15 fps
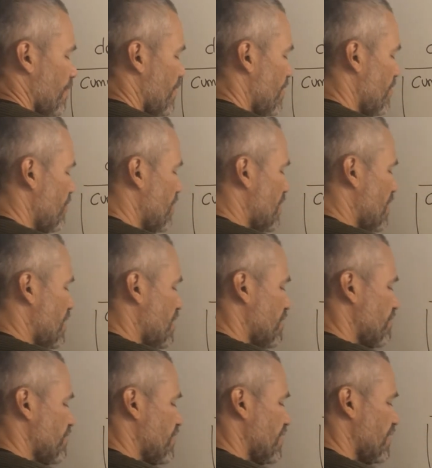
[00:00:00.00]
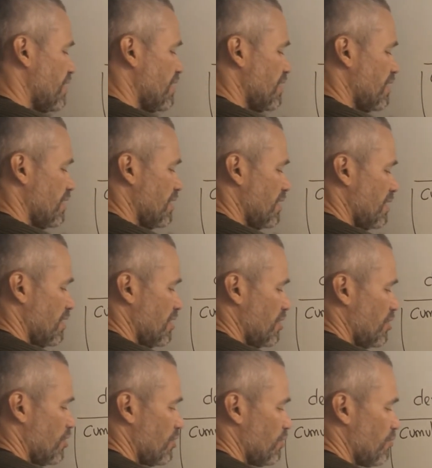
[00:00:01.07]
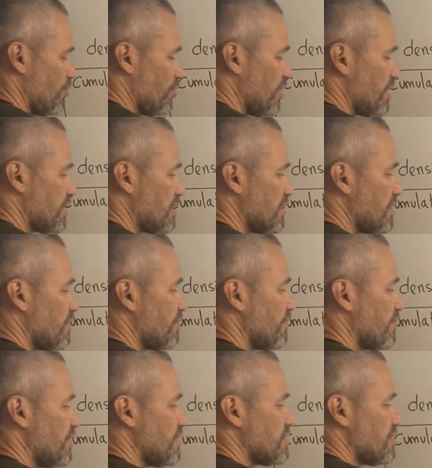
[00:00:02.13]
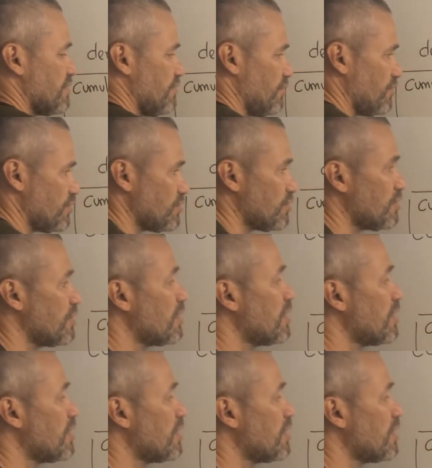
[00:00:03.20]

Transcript: Then we have the cumulative distribution.